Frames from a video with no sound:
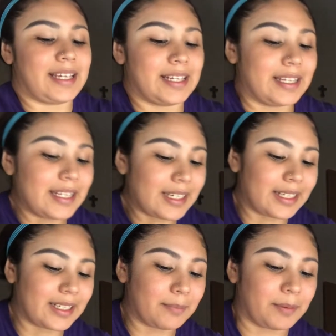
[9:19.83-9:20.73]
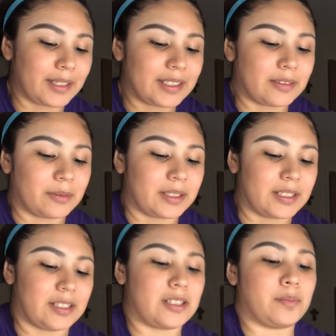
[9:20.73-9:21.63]
And then I blend it with
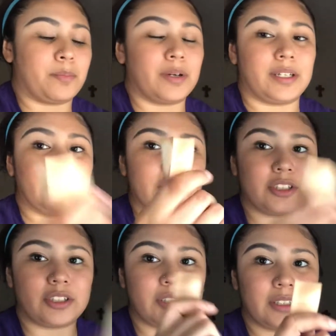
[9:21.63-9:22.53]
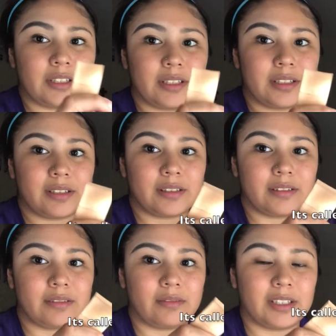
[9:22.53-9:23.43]
this sponge.
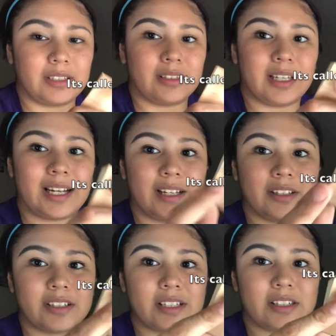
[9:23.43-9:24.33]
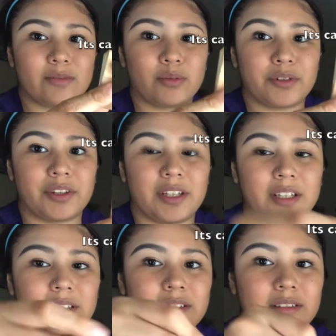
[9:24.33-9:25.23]
It's real
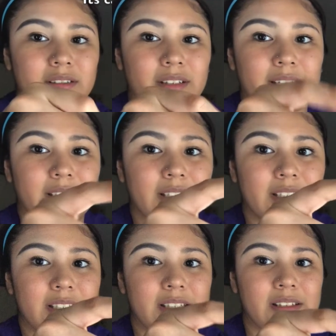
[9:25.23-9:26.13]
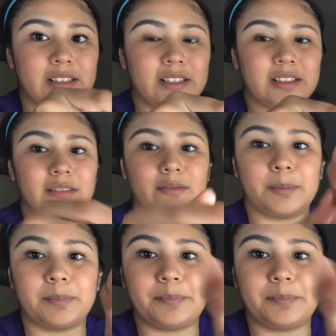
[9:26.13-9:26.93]
thin, like this. You see it? Whoa.